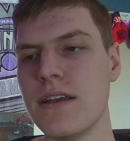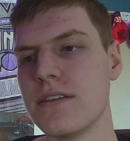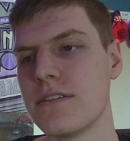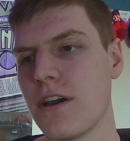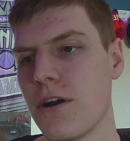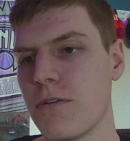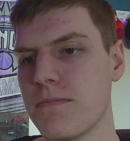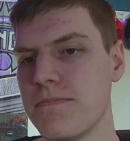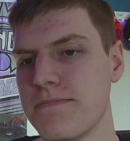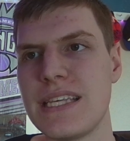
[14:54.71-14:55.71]
So
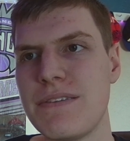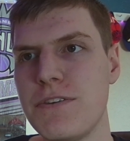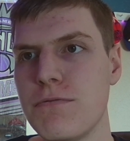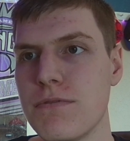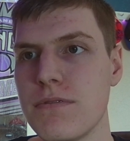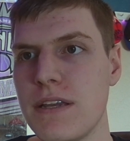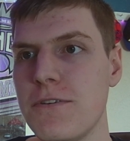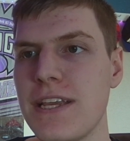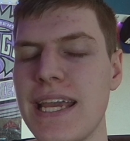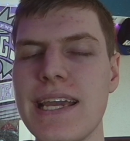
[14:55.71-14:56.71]
if you
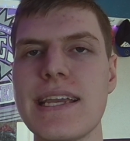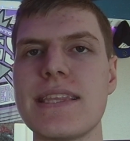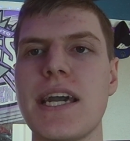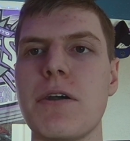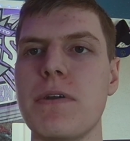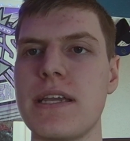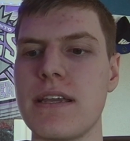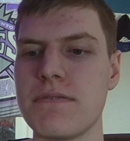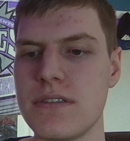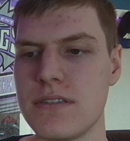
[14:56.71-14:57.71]
can't get that wing,
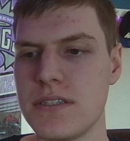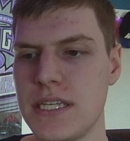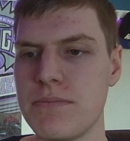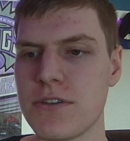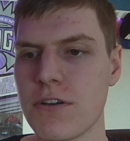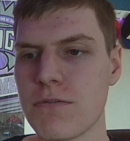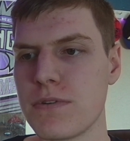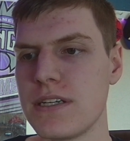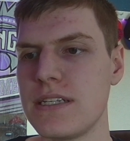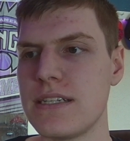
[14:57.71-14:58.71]
if teams aren't
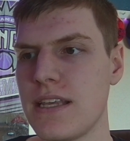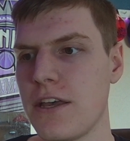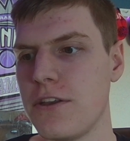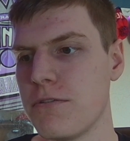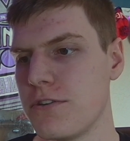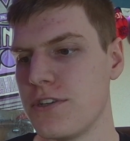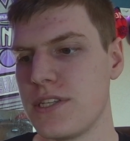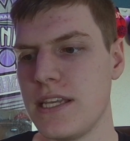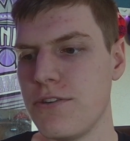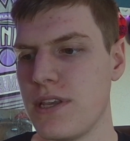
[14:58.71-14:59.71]
willing to sell you or
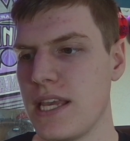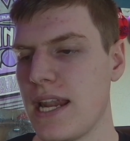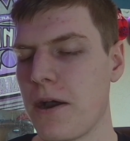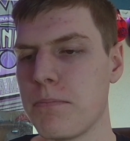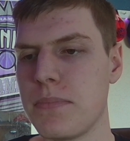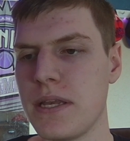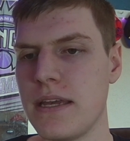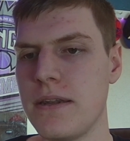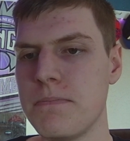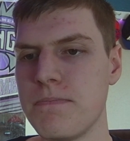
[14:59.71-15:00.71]
just you get
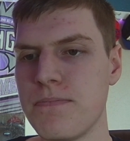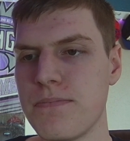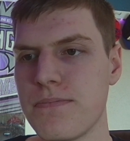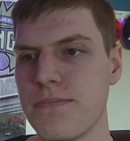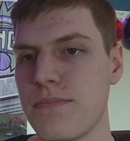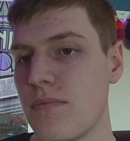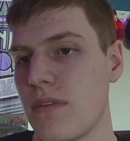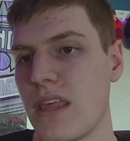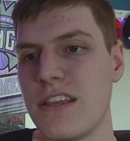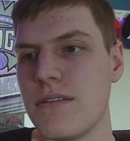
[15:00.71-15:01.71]
outbid,
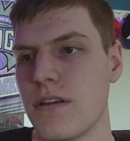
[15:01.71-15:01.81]
then